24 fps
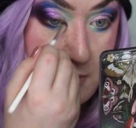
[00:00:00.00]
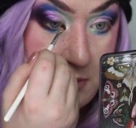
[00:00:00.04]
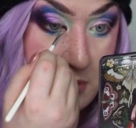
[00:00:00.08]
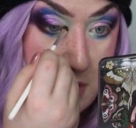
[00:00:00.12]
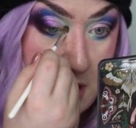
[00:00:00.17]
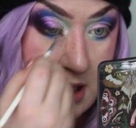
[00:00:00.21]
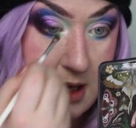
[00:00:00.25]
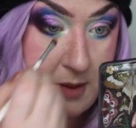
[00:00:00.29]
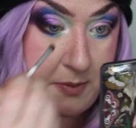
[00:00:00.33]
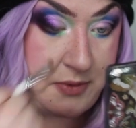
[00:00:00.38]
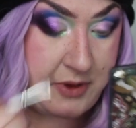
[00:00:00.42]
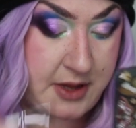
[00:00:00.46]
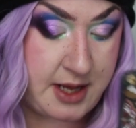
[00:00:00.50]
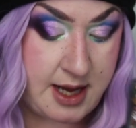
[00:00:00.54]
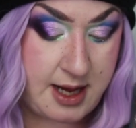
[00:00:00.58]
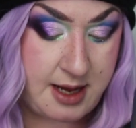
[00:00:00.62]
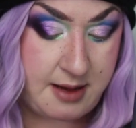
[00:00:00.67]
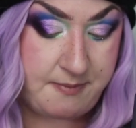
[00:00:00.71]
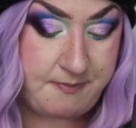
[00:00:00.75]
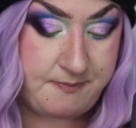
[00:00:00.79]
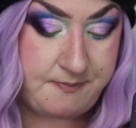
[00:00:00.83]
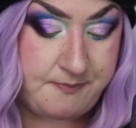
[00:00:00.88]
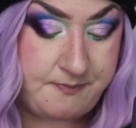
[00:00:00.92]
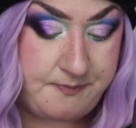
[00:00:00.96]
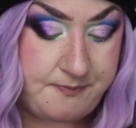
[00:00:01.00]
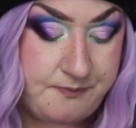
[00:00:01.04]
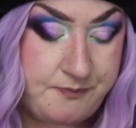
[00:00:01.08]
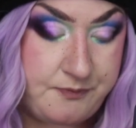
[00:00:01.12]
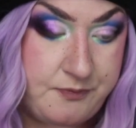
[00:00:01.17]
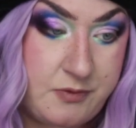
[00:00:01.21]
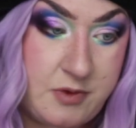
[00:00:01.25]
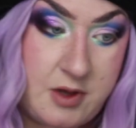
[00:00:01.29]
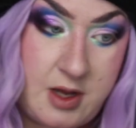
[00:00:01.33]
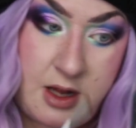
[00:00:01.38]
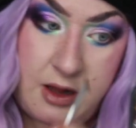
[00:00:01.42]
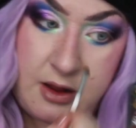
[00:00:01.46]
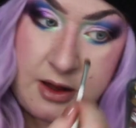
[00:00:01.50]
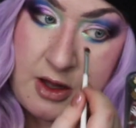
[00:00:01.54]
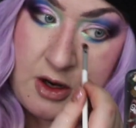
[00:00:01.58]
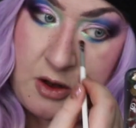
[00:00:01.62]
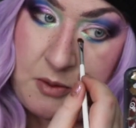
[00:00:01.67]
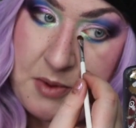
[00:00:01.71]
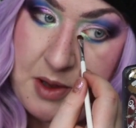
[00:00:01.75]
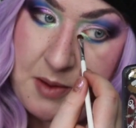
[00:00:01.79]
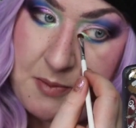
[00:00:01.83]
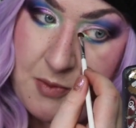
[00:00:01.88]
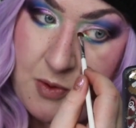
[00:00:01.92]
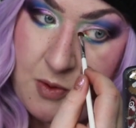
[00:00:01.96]
plop that a
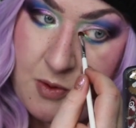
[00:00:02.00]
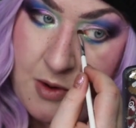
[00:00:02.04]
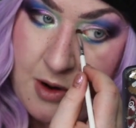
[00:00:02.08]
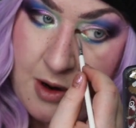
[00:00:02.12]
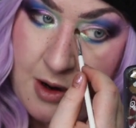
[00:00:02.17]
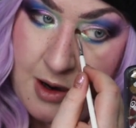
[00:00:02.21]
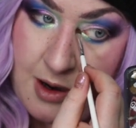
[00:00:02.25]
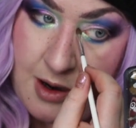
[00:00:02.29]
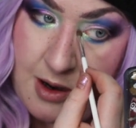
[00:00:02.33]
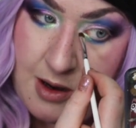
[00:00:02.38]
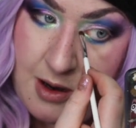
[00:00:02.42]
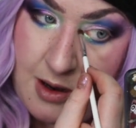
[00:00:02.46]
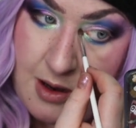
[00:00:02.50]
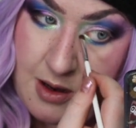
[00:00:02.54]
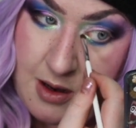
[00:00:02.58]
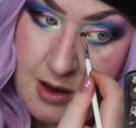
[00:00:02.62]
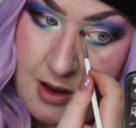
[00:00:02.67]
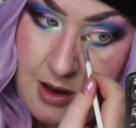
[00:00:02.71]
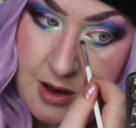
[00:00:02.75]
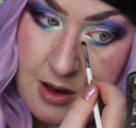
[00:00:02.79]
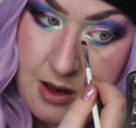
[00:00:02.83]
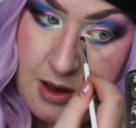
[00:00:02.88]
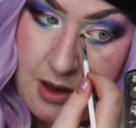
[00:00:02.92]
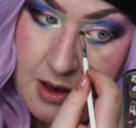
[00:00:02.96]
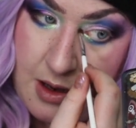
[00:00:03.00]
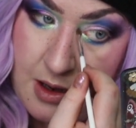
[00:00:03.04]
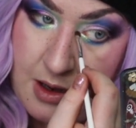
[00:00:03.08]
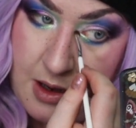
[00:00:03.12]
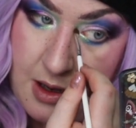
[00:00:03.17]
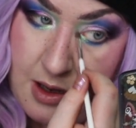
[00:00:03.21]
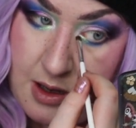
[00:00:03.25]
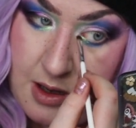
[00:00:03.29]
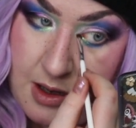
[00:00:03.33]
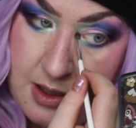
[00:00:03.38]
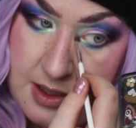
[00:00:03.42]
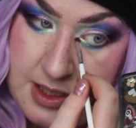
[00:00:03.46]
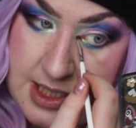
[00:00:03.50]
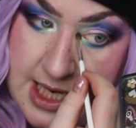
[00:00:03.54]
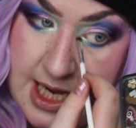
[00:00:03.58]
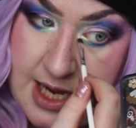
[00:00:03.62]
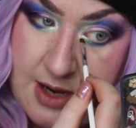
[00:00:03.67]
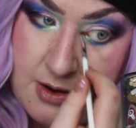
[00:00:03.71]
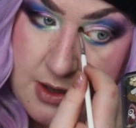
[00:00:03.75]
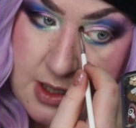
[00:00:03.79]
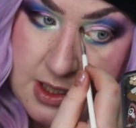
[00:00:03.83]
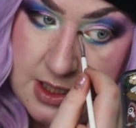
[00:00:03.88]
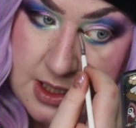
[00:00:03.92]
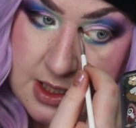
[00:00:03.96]
little bit more
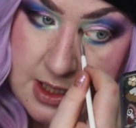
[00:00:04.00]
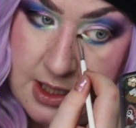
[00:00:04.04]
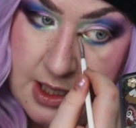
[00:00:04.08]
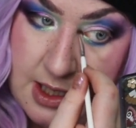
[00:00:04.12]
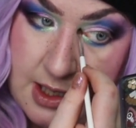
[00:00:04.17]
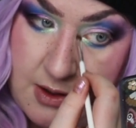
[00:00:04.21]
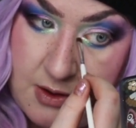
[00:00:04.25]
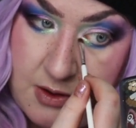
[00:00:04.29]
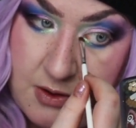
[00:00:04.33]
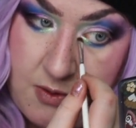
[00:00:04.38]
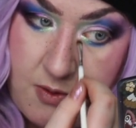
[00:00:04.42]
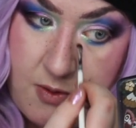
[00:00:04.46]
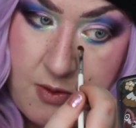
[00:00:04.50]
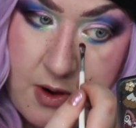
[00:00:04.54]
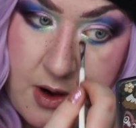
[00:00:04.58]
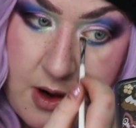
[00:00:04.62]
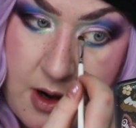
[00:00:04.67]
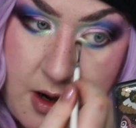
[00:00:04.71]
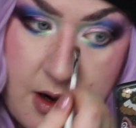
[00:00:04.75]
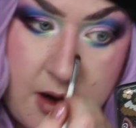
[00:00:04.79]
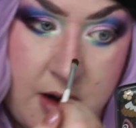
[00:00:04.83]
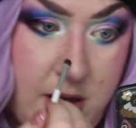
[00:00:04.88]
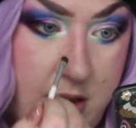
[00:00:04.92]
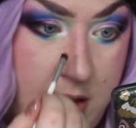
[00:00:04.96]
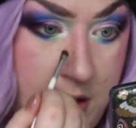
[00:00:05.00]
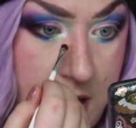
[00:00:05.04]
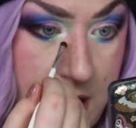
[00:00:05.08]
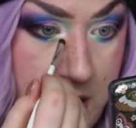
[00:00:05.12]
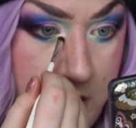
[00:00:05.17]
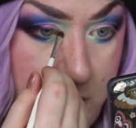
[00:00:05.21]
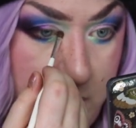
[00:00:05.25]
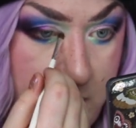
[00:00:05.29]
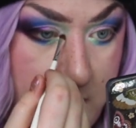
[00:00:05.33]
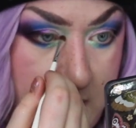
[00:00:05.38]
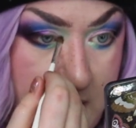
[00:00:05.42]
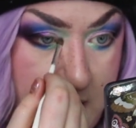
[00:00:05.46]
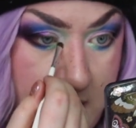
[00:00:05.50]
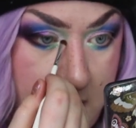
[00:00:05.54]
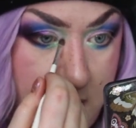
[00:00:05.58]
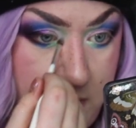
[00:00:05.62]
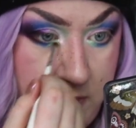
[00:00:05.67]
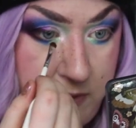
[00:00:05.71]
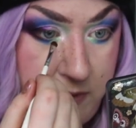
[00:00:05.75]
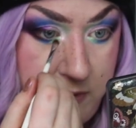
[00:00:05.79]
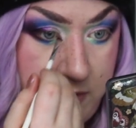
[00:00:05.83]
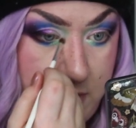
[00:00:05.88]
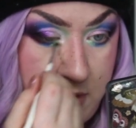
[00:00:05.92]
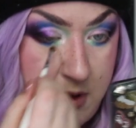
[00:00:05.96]
down into the inner corner now that we
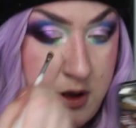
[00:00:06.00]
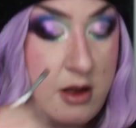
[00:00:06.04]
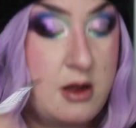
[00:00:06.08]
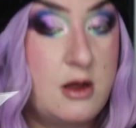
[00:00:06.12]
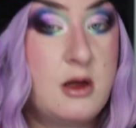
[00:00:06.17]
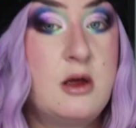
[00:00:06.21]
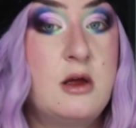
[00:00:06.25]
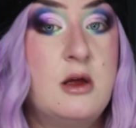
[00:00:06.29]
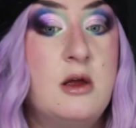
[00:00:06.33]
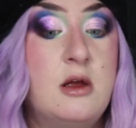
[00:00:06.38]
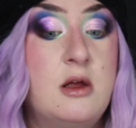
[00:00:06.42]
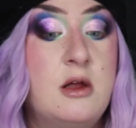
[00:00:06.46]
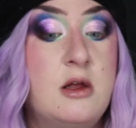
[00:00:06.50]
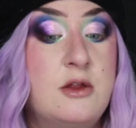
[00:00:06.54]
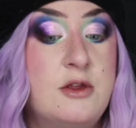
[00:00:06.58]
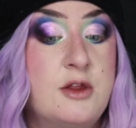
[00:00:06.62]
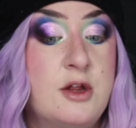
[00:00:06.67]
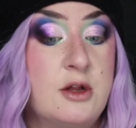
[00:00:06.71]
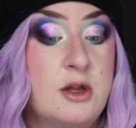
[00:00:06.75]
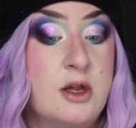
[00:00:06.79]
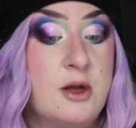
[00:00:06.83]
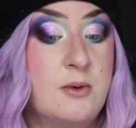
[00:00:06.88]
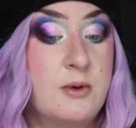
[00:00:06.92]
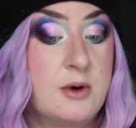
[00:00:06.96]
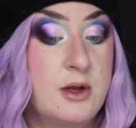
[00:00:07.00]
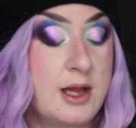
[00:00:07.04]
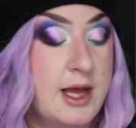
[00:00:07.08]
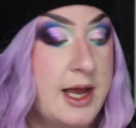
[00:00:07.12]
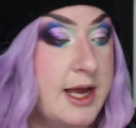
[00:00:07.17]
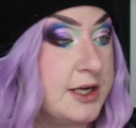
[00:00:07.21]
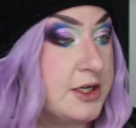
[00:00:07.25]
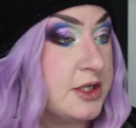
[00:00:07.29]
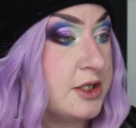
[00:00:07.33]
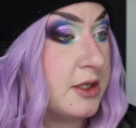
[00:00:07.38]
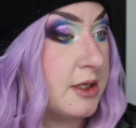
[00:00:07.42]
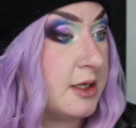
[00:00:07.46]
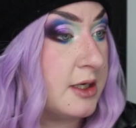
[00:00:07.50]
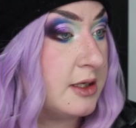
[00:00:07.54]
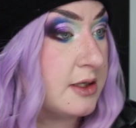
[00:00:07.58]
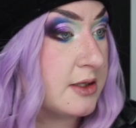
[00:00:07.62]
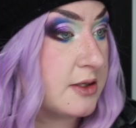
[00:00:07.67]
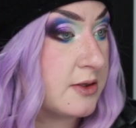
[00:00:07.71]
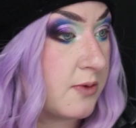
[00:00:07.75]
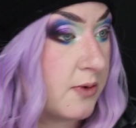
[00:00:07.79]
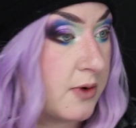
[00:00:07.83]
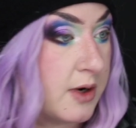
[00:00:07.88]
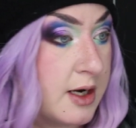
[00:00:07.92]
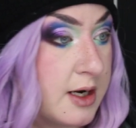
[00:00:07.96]
have the lower lash line
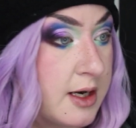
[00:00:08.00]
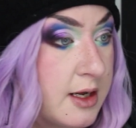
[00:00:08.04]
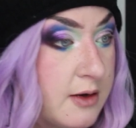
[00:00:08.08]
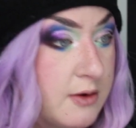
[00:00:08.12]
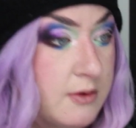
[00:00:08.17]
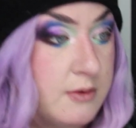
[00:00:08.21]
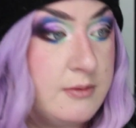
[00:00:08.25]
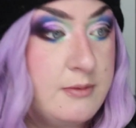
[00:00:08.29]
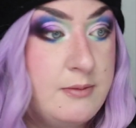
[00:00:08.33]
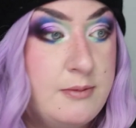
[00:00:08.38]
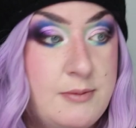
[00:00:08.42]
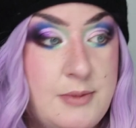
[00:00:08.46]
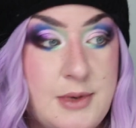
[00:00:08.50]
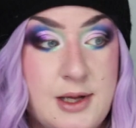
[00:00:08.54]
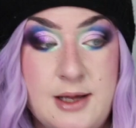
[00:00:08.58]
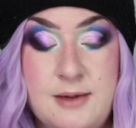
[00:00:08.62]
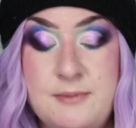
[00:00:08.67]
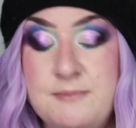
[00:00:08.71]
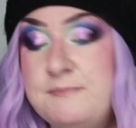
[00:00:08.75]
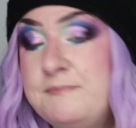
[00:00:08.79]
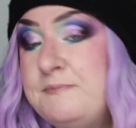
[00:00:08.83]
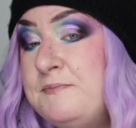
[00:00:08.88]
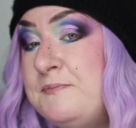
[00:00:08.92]
sorted out. But